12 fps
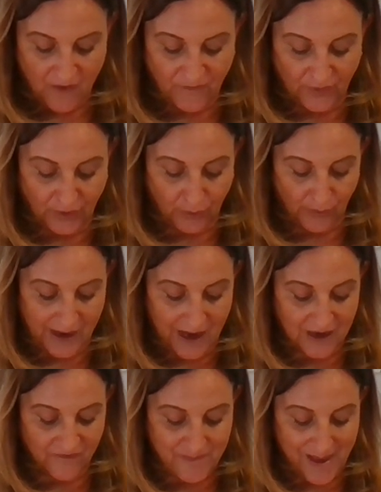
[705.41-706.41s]
For the
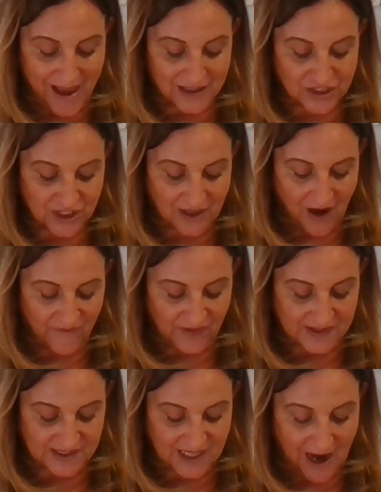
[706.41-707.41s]
creative magic of the
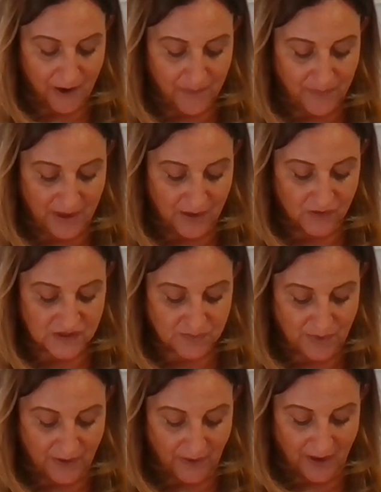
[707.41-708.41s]
scarab beetle
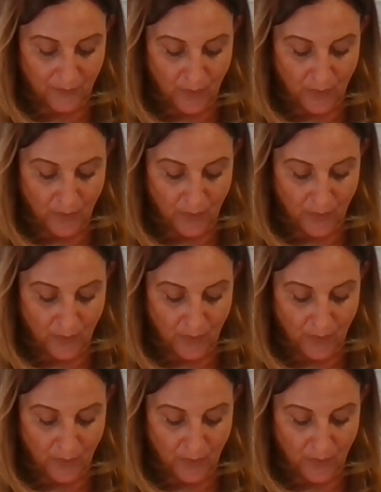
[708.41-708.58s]
spirit